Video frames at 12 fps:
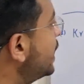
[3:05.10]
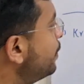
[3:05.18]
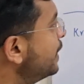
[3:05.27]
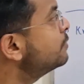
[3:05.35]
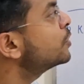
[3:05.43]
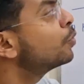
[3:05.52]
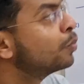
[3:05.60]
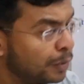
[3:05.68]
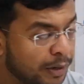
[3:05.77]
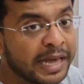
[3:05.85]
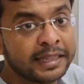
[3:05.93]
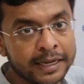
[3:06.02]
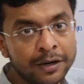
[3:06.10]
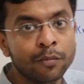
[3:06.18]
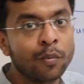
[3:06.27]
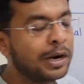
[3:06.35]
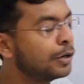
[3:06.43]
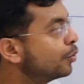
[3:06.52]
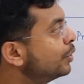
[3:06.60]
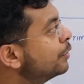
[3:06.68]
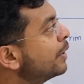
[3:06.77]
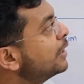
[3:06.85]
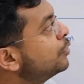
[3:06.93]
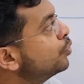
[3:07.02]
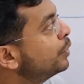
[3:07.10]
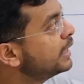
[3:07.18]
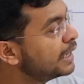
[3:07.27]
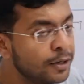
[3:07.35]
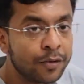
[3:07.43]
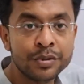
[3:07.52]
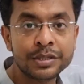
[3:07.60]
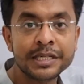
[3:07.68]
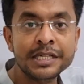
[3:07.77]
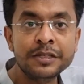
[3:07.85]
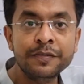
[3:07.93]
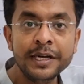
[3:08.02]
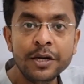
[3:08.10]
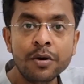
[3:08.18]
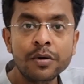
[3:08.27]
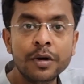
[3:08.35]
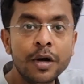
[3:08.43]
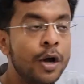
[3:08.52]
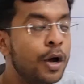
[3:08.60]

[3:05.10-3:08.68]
and Prim's, or rather what we were doing in Kruskal's video?